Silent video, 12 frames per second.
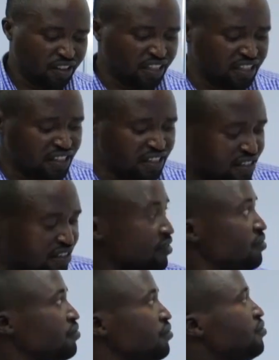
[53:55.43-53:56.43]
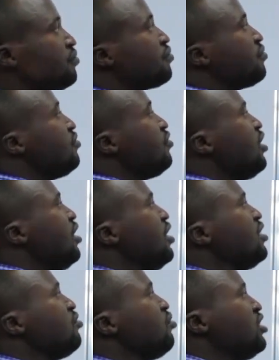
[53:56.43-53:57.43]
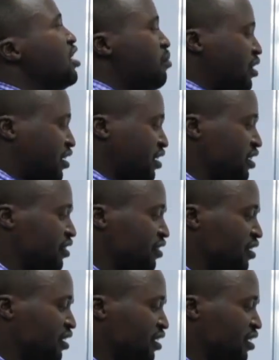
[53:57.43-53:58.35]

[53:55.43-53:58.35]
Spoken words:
That is question number 3.